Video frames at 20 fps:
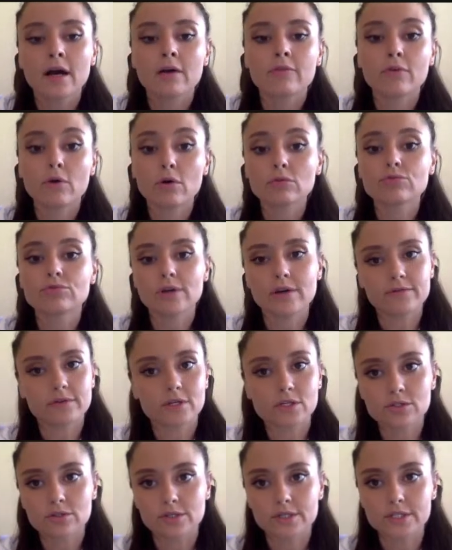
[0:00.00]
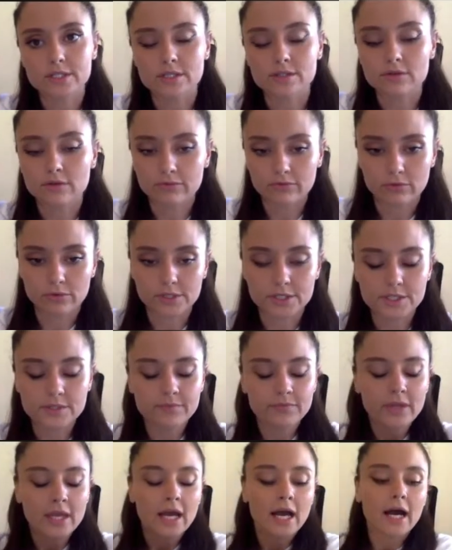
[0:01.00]
for all traffic sources, of course.
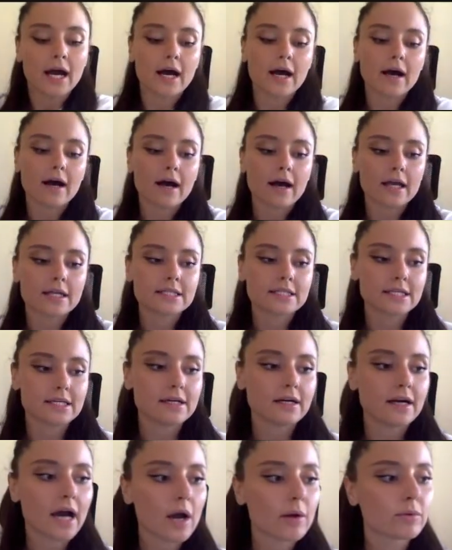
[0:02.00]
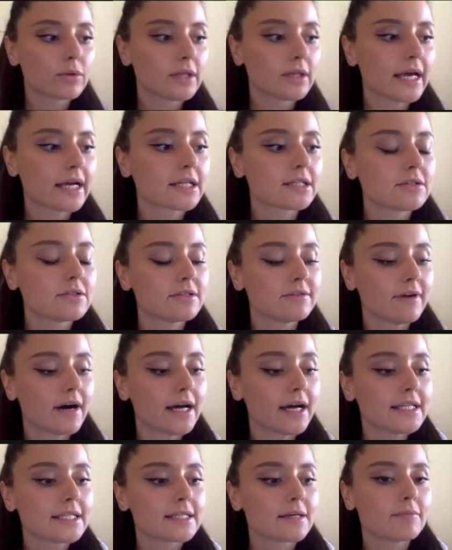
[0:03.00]
And here I would like to
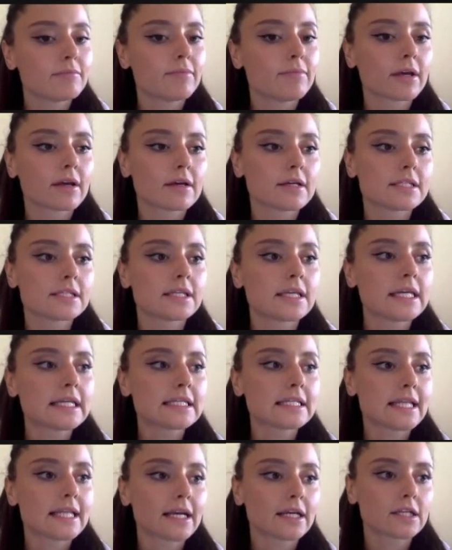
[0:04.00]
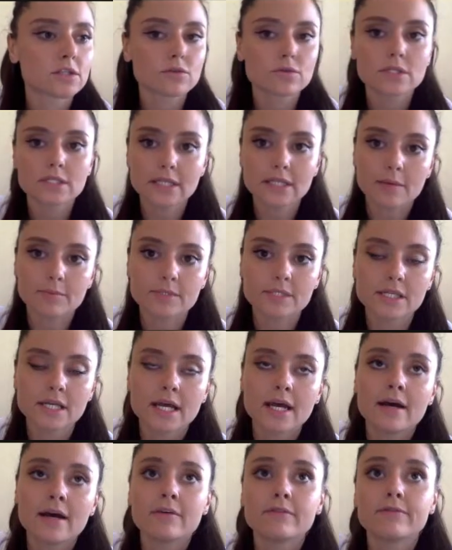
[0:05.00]
divide because it's like two steps.
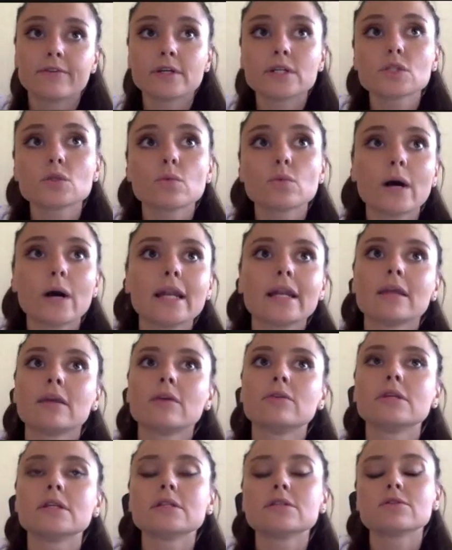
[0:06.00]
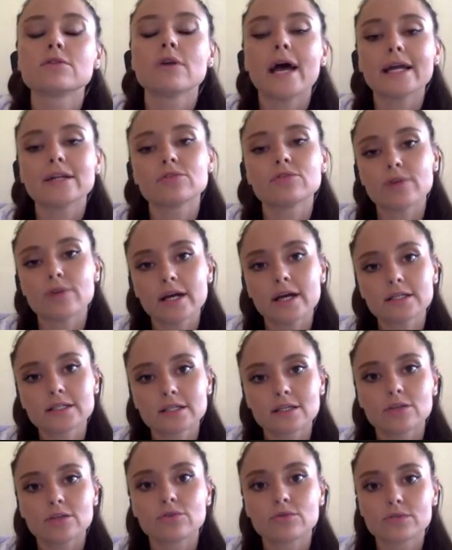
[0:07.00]
First one, you need to
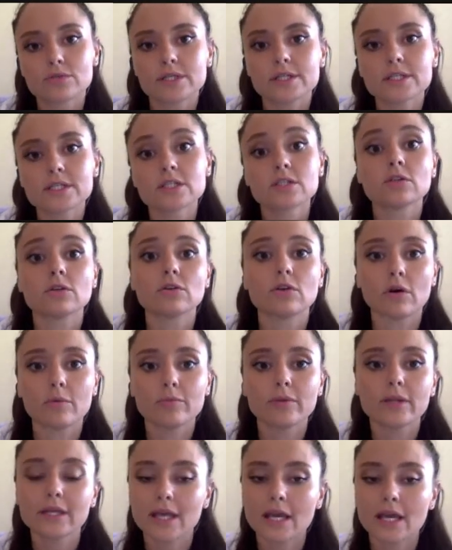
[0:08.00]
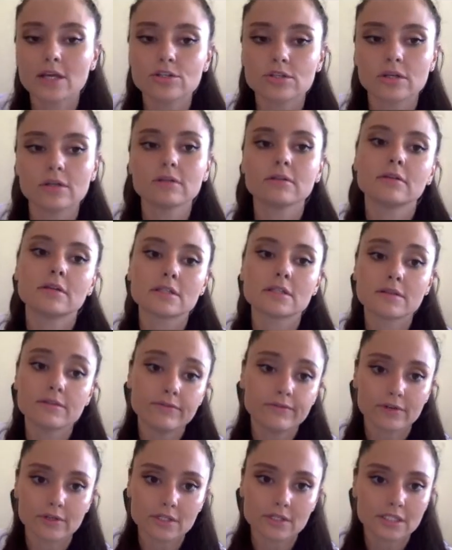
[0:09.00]
attract users to your application. It's the
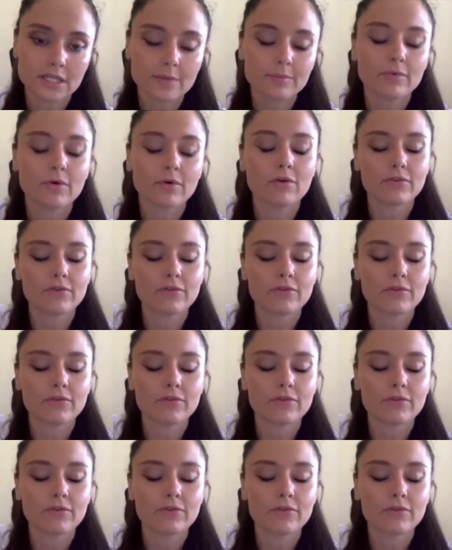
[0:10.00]
first step of